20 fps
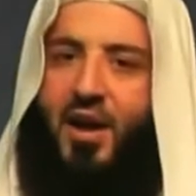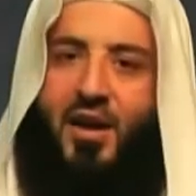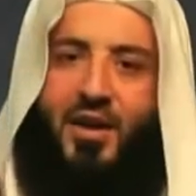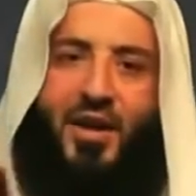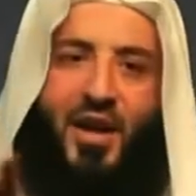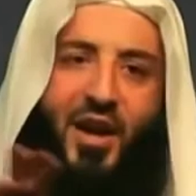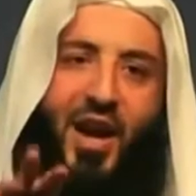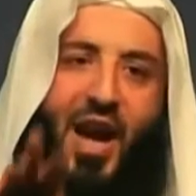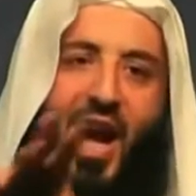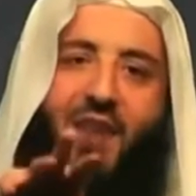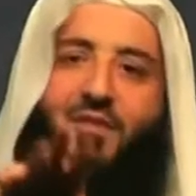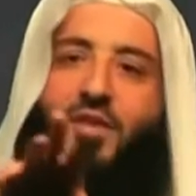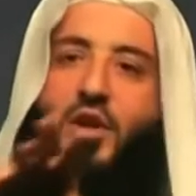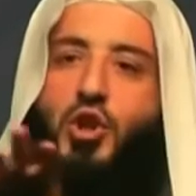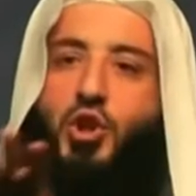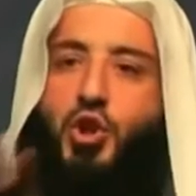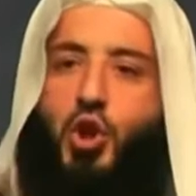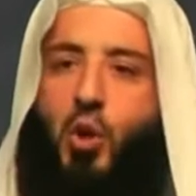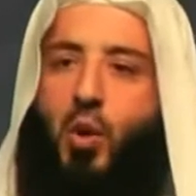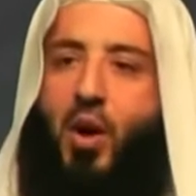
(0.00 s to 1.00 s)
Can I have a
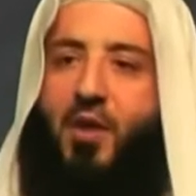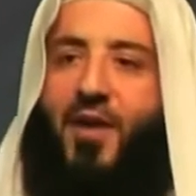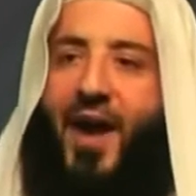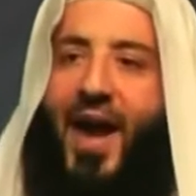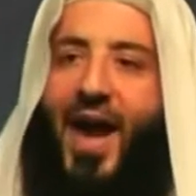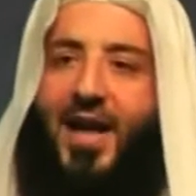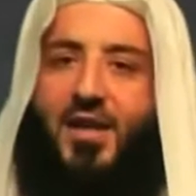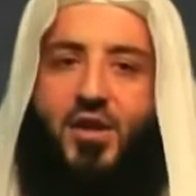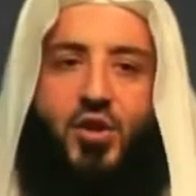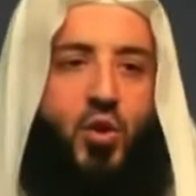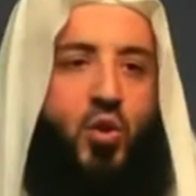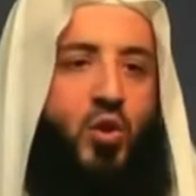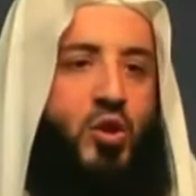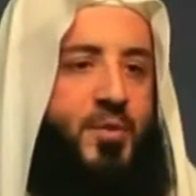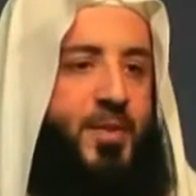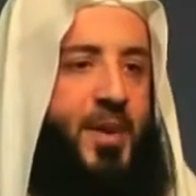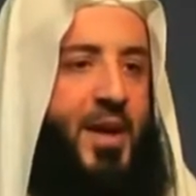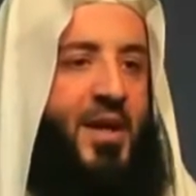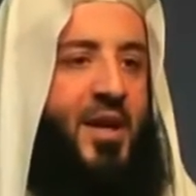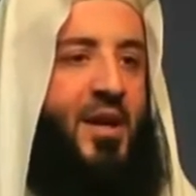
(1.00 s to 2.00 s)
show of hands who's
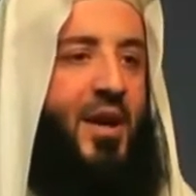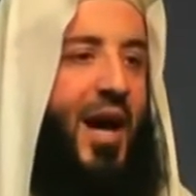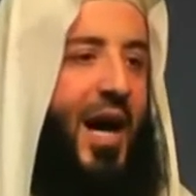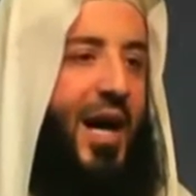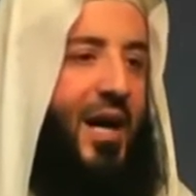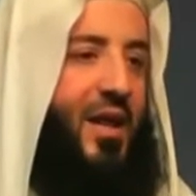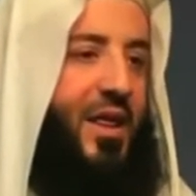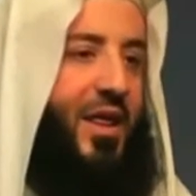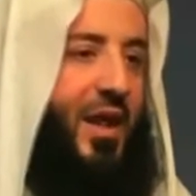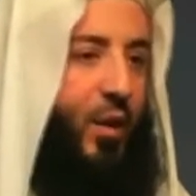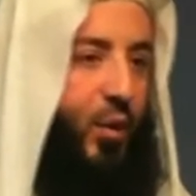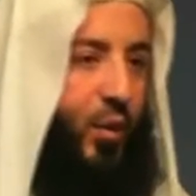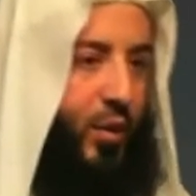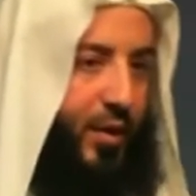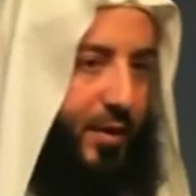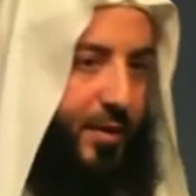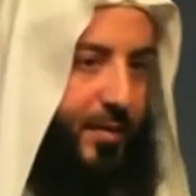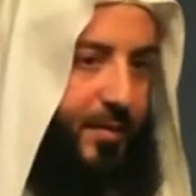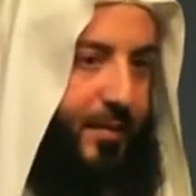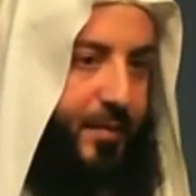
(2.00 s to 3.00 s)
been in Ghar
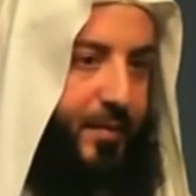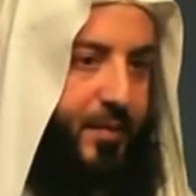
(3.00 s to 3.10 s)
Thawr?